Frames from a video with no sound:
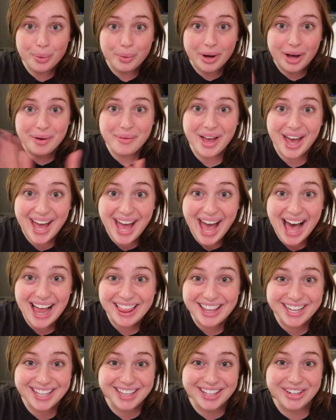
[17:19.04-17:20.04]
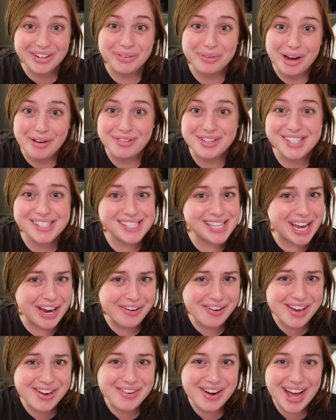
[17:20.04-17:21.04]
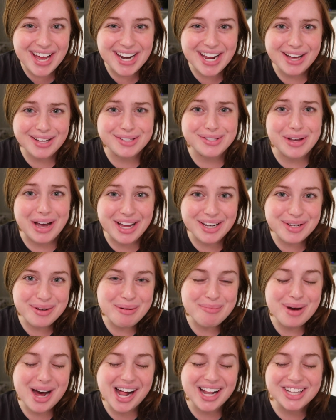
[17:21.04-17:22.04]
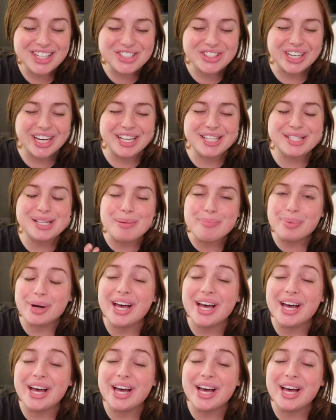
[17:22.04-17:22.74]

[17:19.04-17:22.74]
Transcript: Ooh, okay, I look a little rough and scary right now, so I do apologize.